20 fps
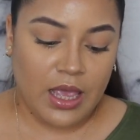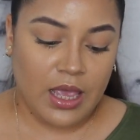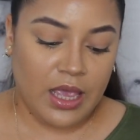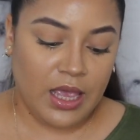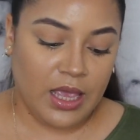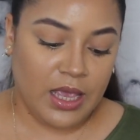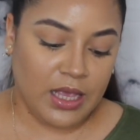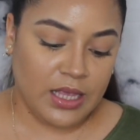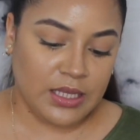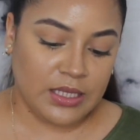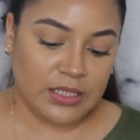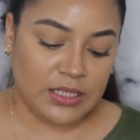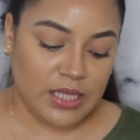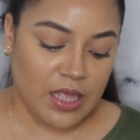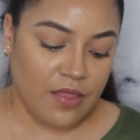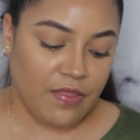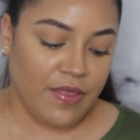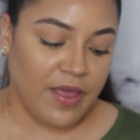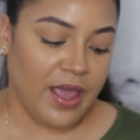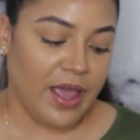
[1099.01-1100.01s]
is
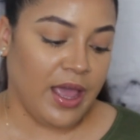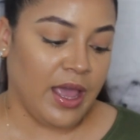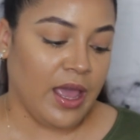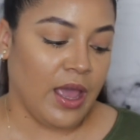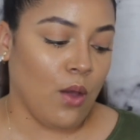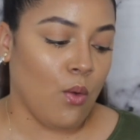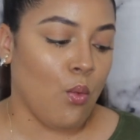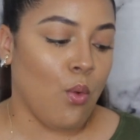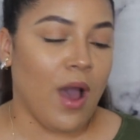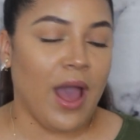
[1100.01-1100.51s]
the